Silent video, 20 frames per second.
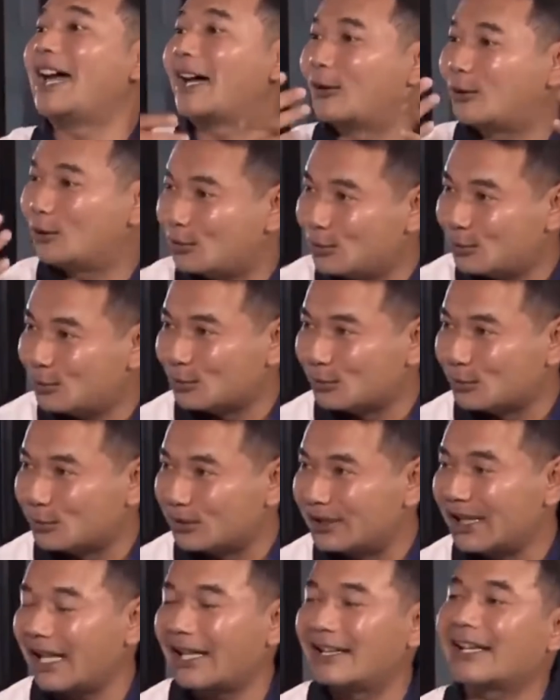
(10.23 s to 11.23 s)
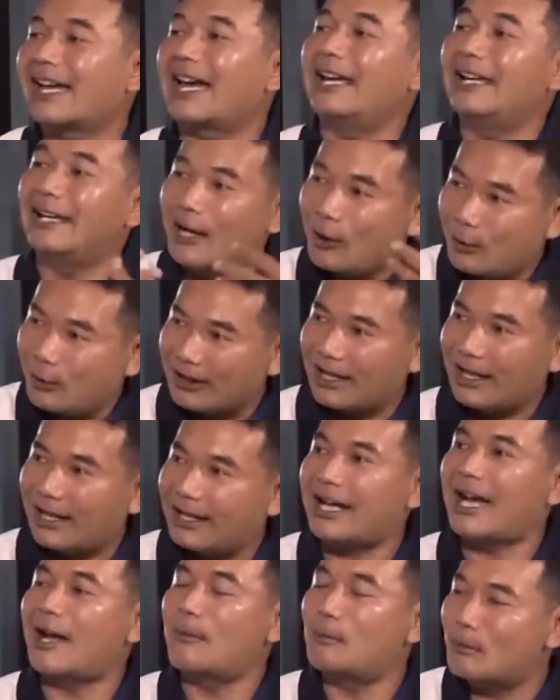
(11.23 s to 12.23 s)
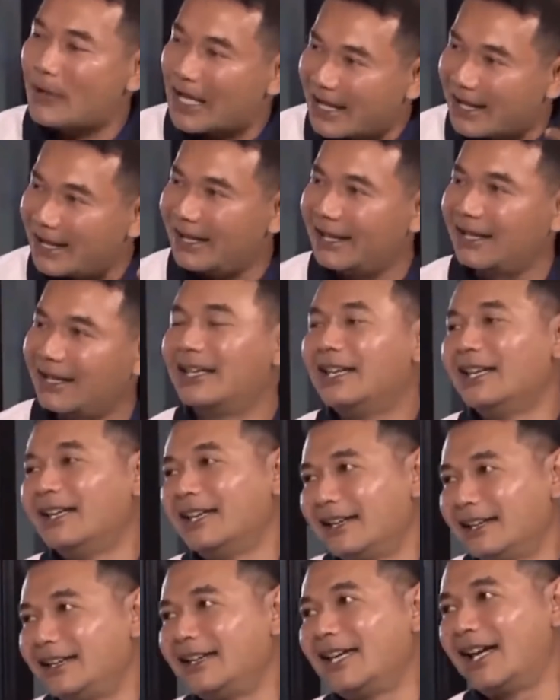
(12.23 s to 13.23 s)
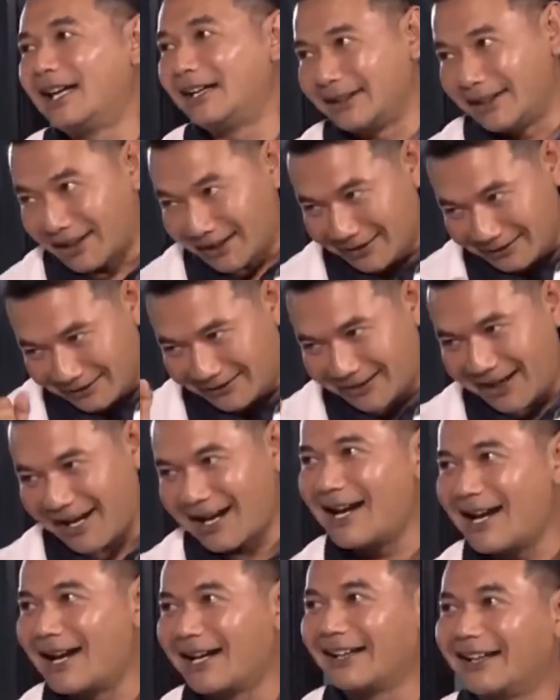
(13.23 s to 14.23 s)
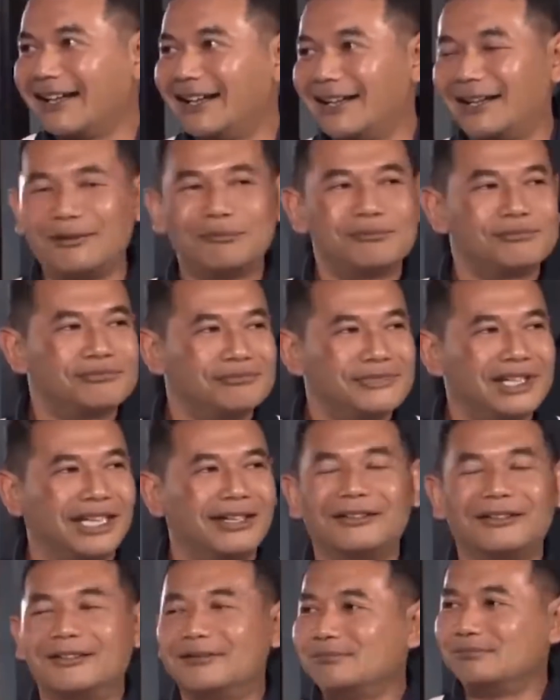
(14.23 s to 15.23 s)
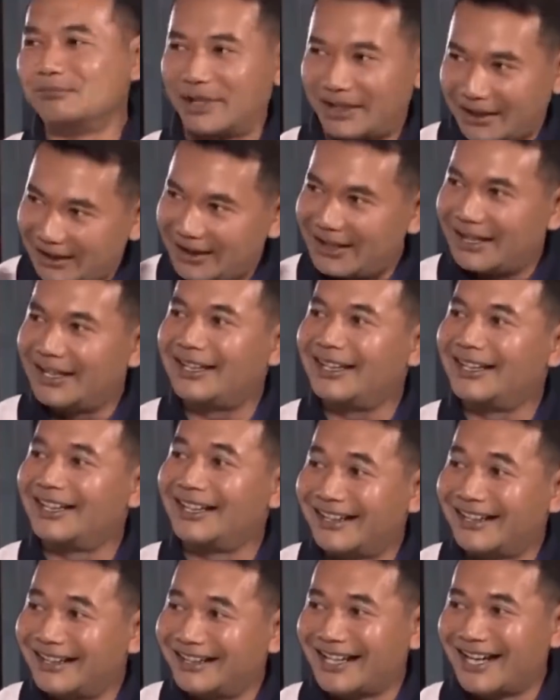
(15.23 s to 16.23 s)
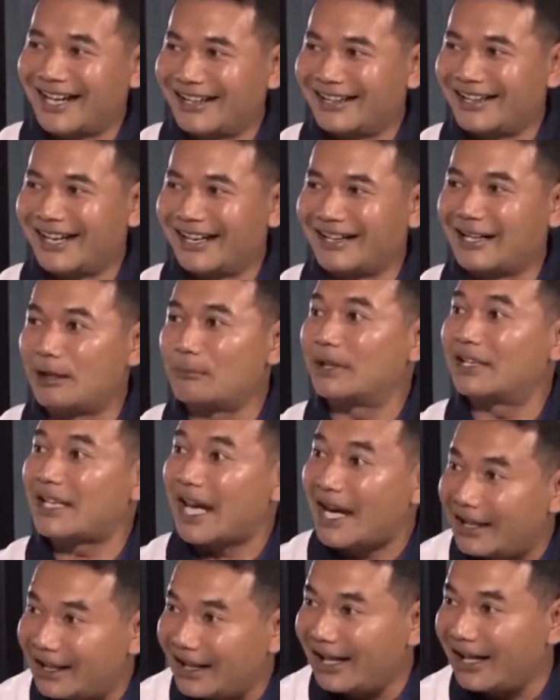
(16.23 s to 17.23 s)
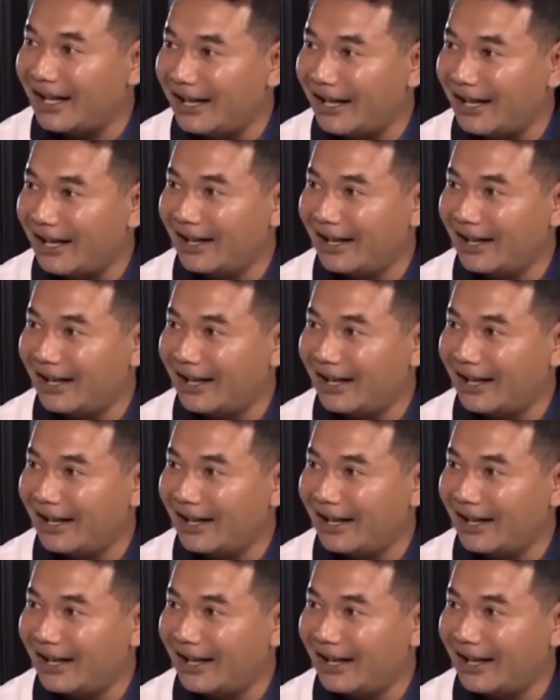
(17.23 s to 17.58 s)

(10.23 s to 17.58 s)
In an interview with Malaysia Kini, Rafizi said this has effectively made Najib the de facto opposition.